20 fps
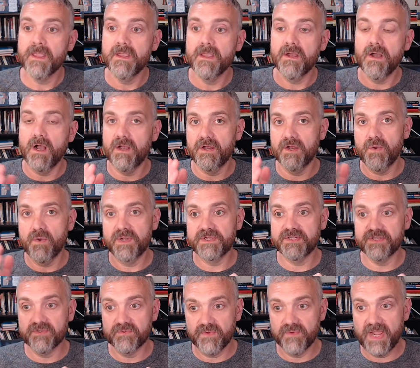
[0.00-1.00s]
Uh, going
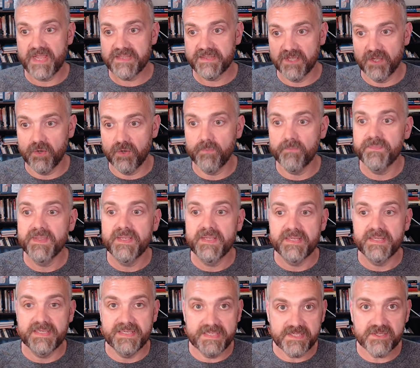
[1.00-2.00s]
to the right, though,
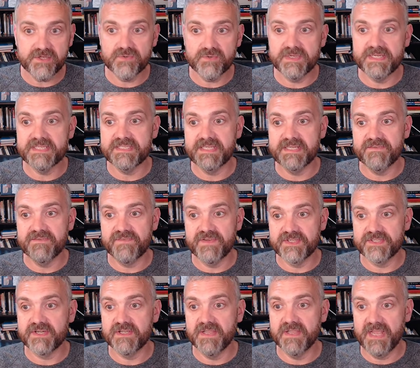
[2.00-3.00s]
increasing
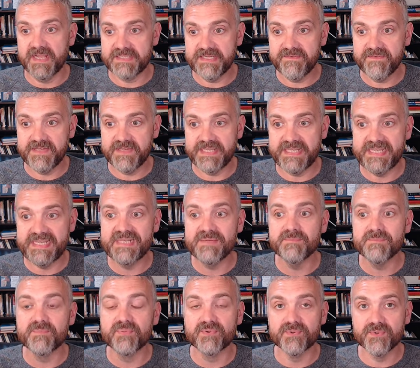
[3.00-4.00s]
physical activity
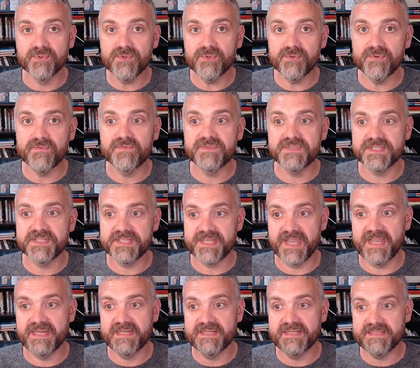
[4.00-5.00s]
improves
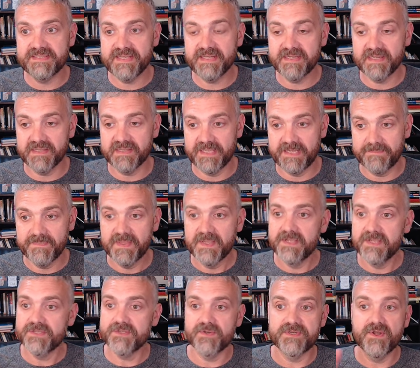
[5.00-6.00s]
satiety signaling.
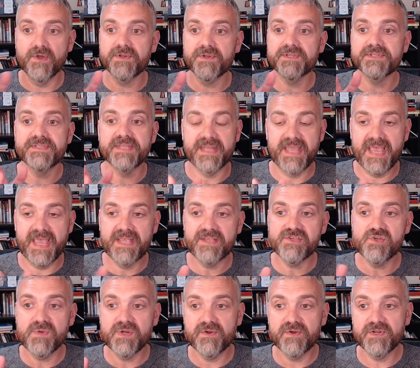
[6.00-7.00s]
So notice that as
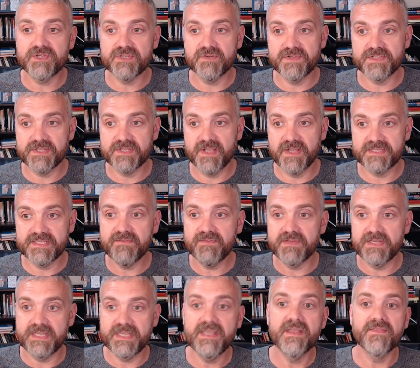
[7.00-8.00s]
you increase your physical
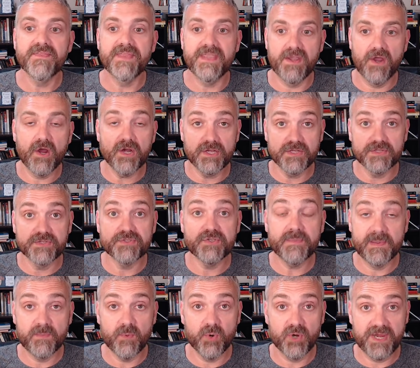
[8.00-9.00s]
activity, they are
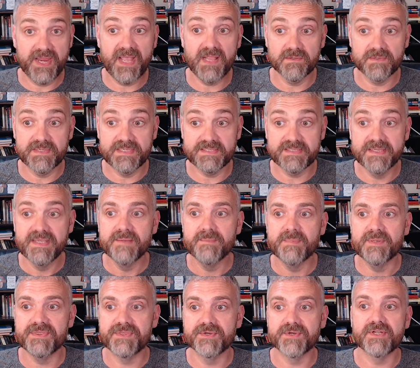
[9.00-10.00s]
consuming more calories,
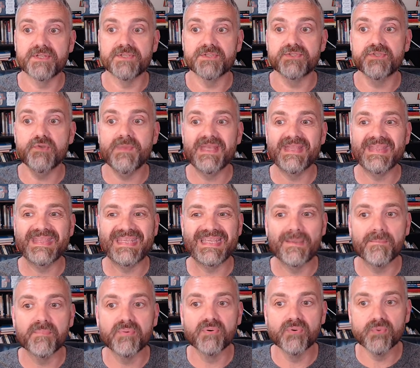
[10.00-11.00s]
but they're consuming the
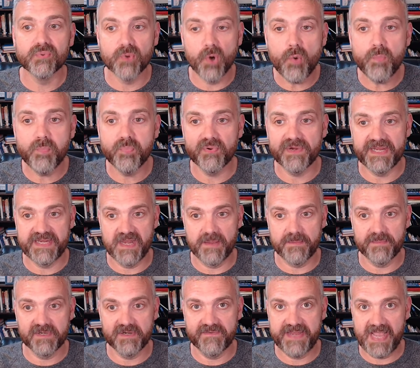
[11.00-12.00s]
appropriate
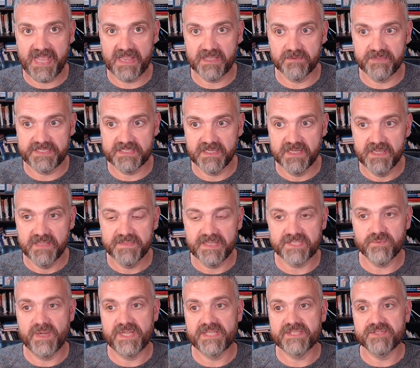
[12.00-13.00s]
number of calories.
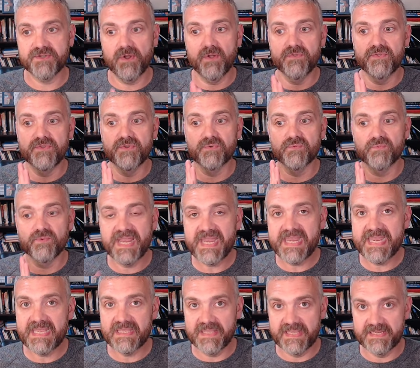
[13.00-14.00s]
That's why it's called the
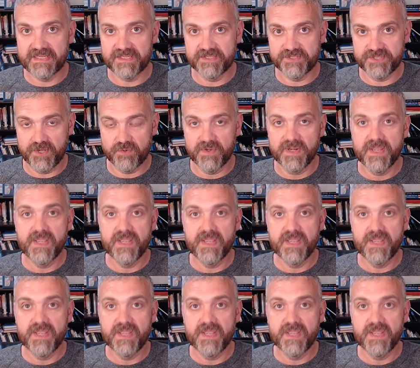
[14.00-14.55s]
regulated zone.